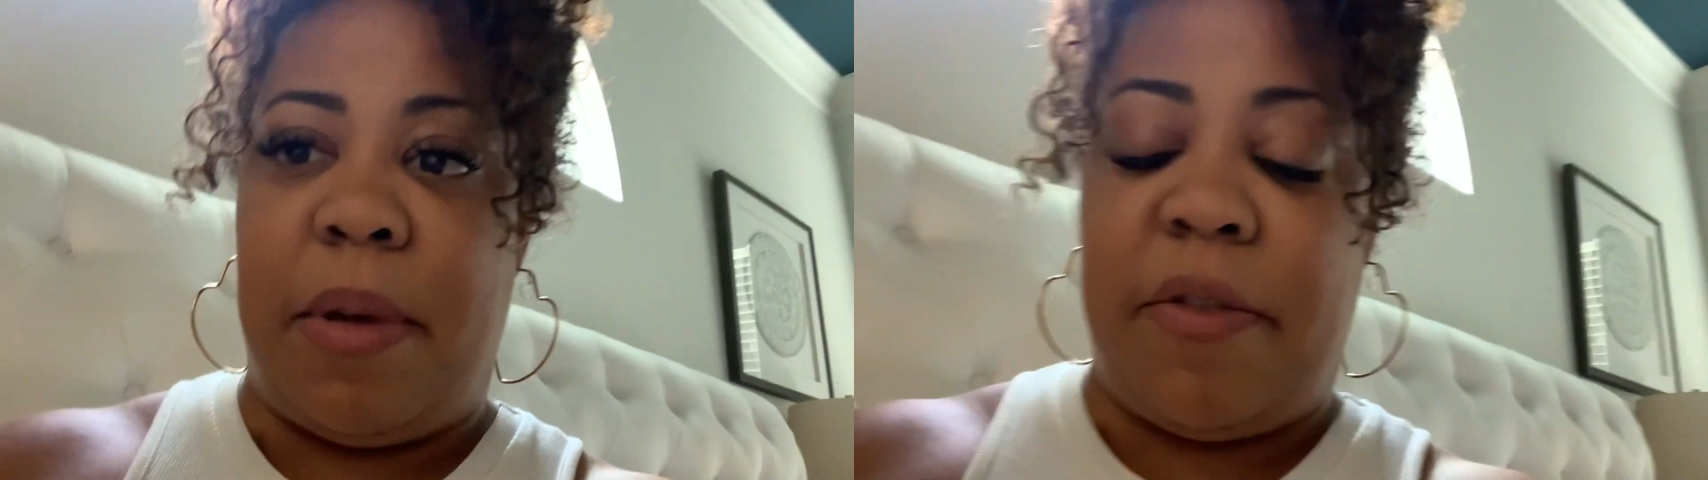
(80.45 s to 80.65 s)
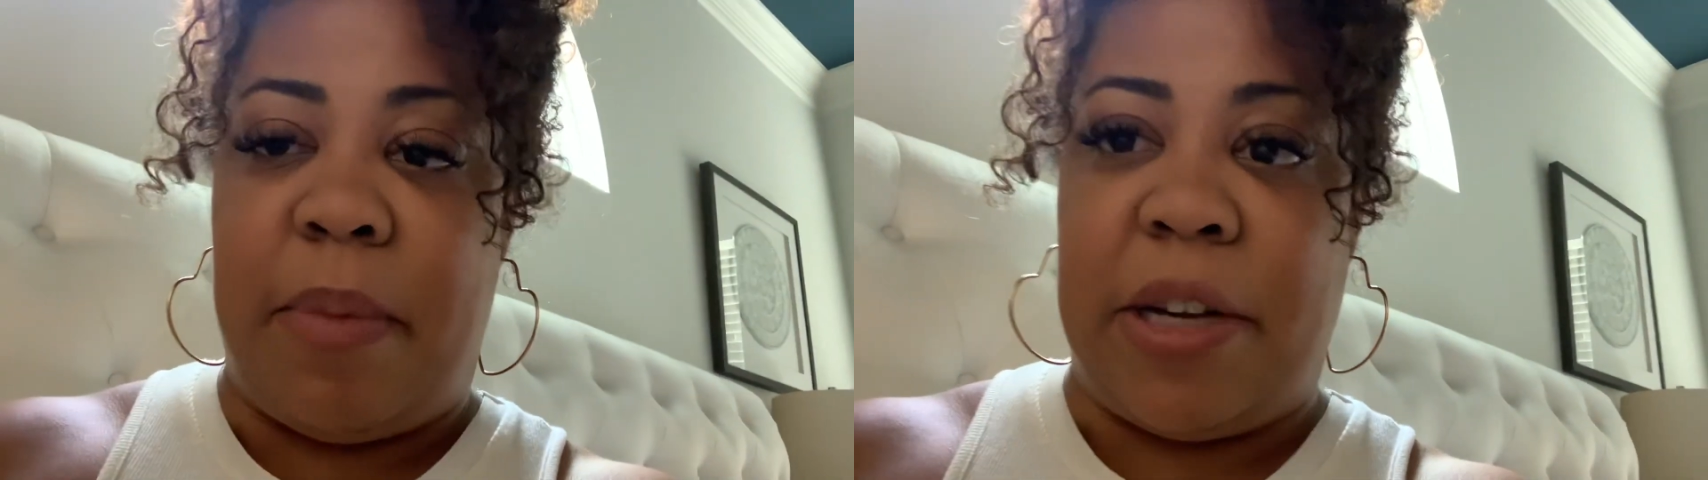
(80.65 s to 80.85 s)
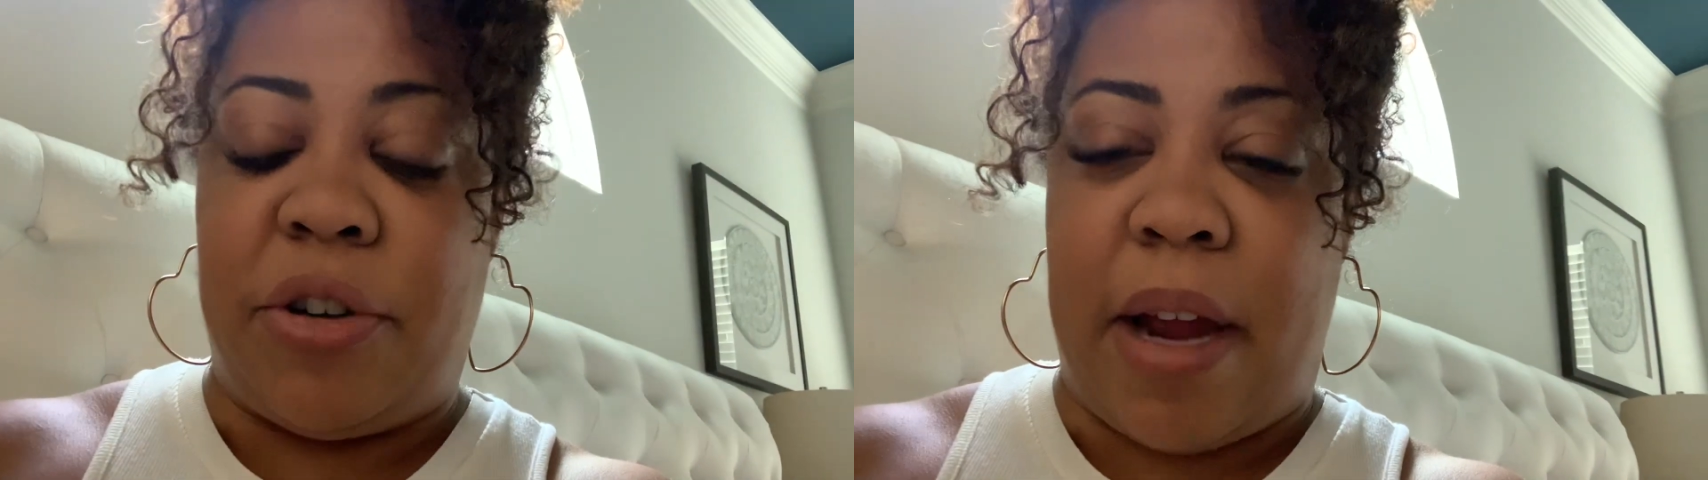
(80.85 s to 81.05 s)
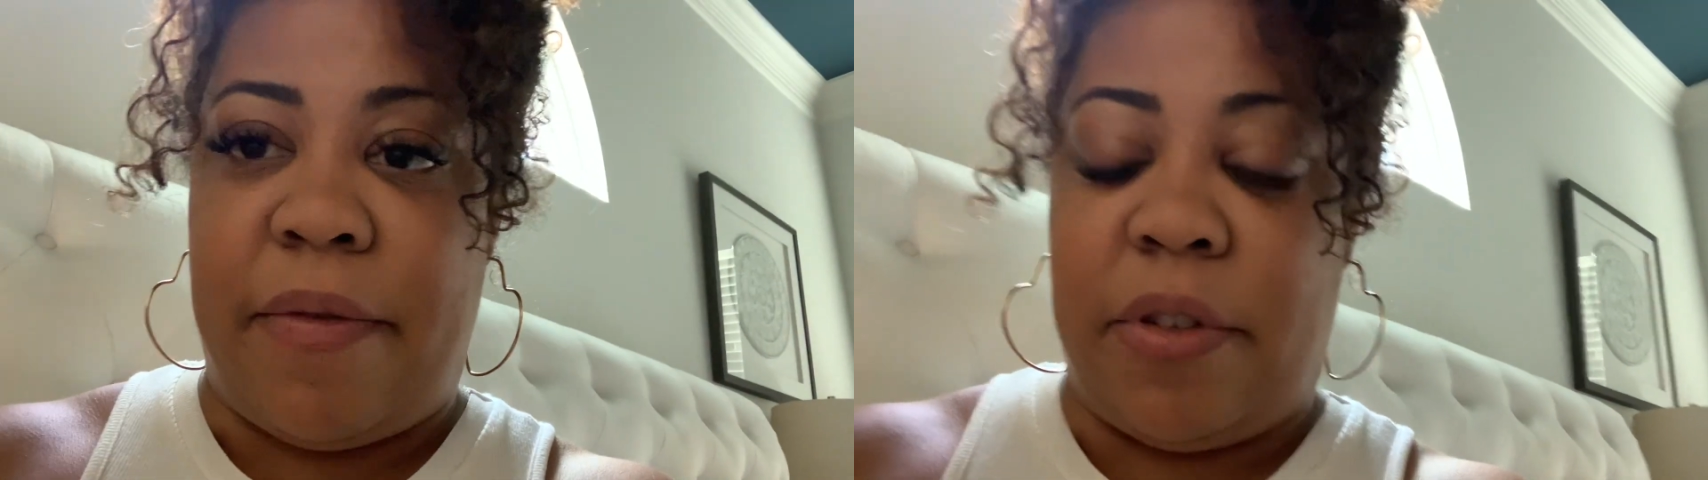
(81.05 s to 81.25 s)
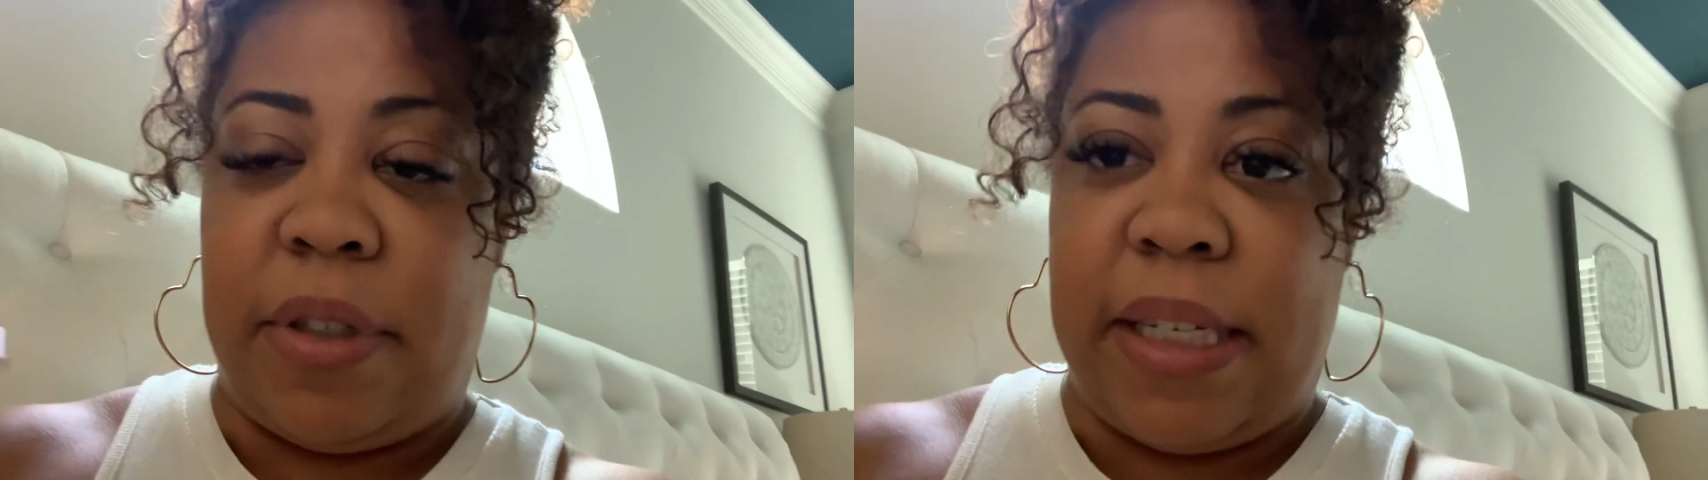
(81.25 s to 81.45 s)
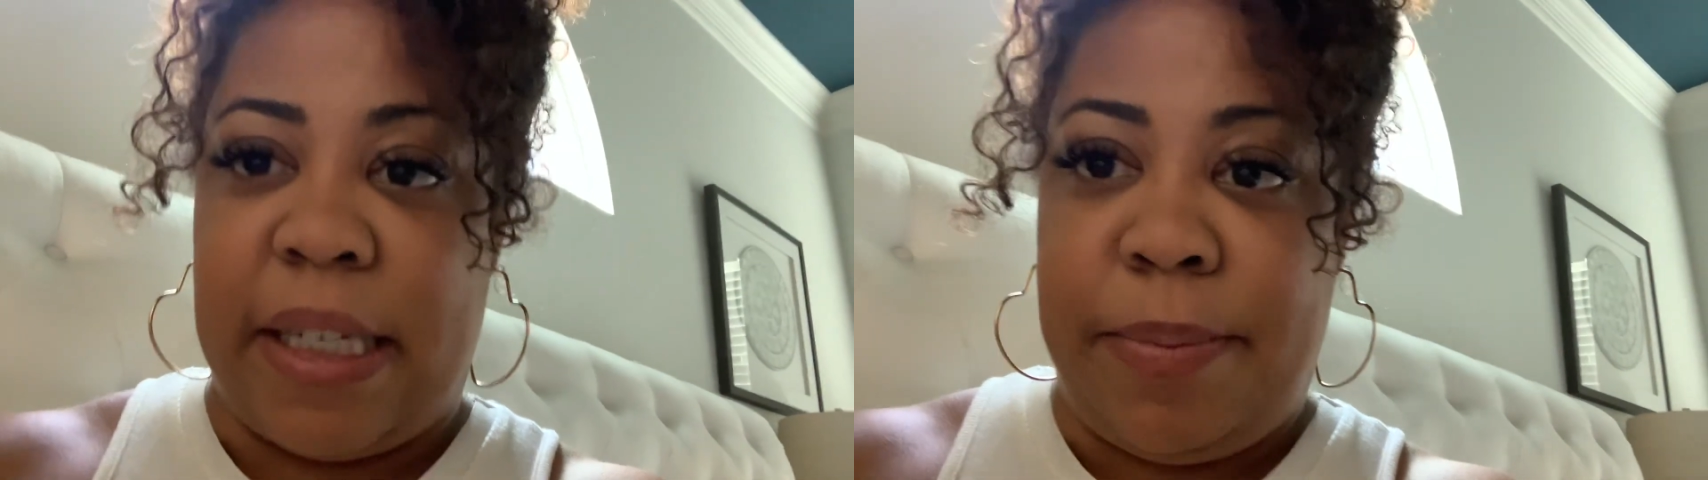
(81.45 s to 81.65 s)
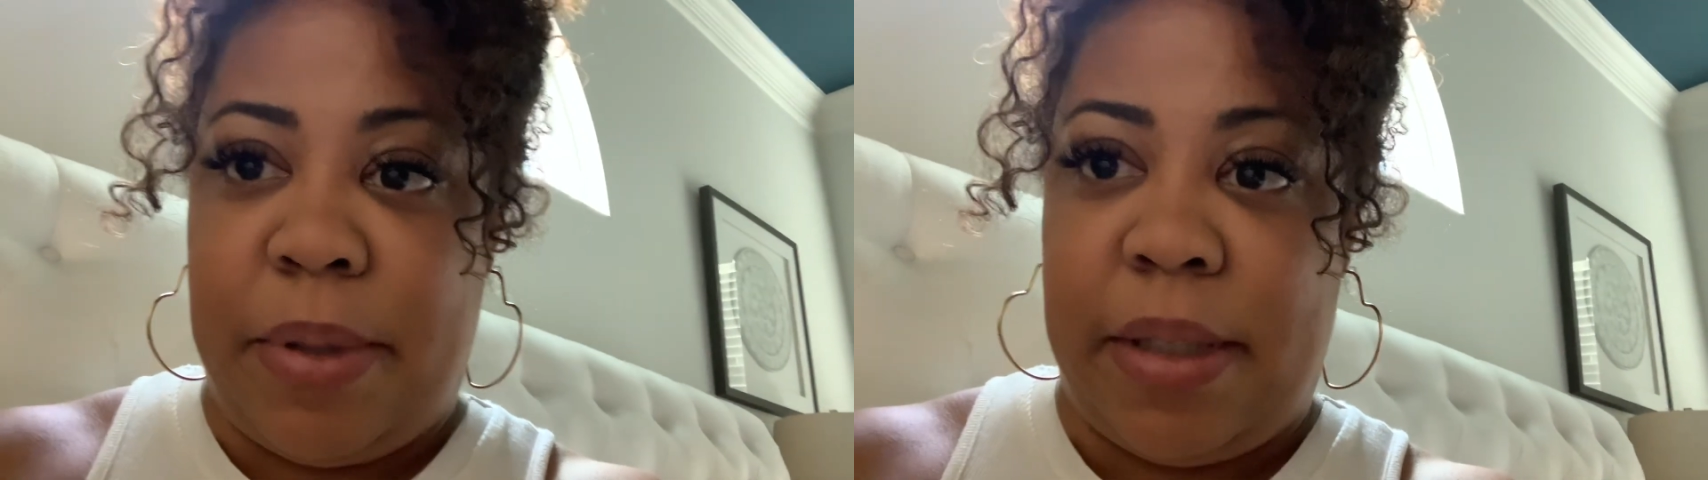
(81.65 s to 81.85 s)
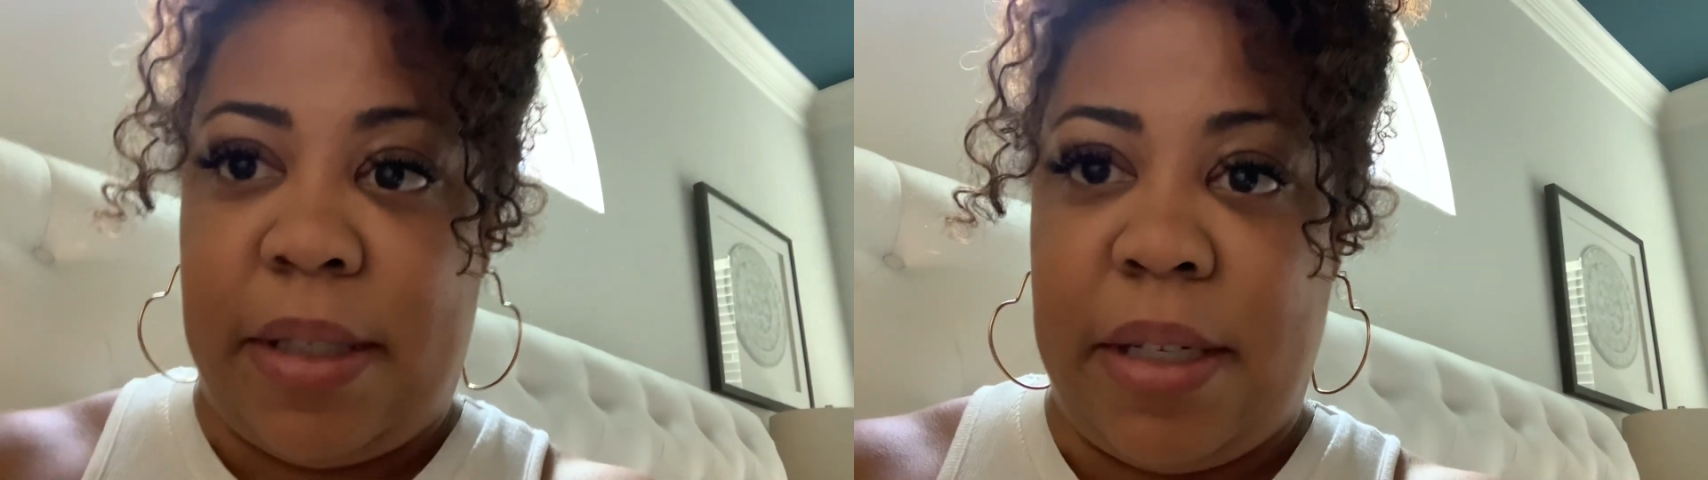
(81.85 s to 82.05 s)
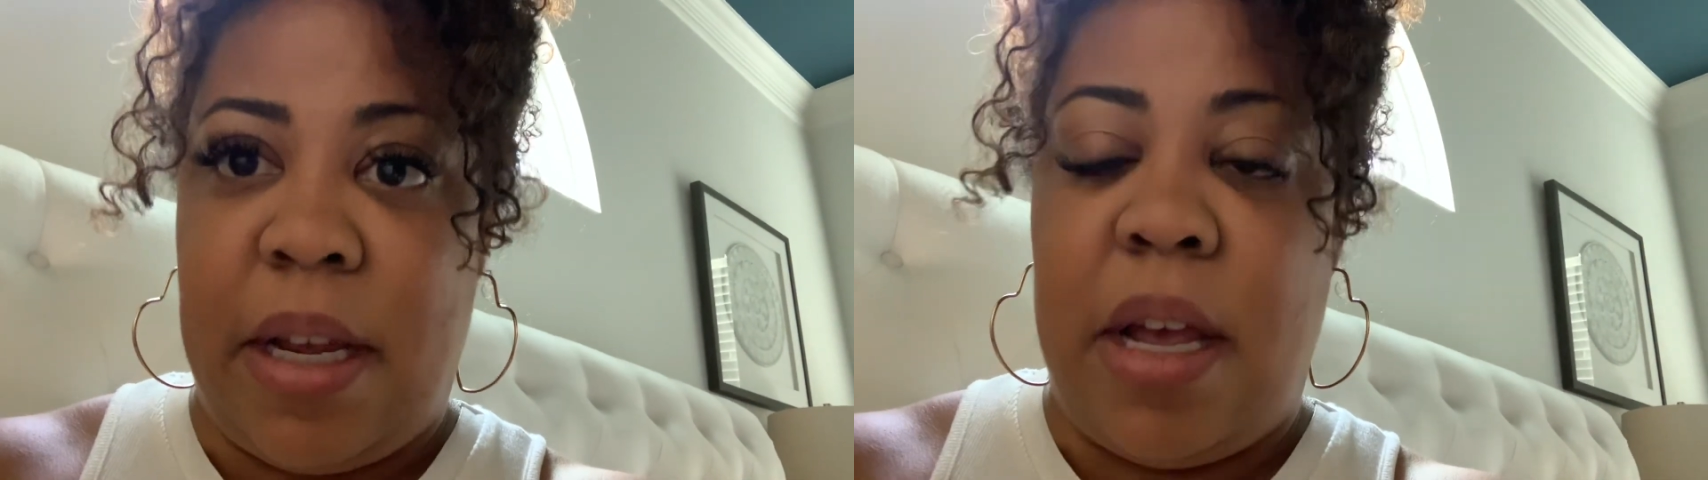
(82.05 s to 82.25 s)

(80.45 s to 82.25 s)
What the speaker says: of my travel tips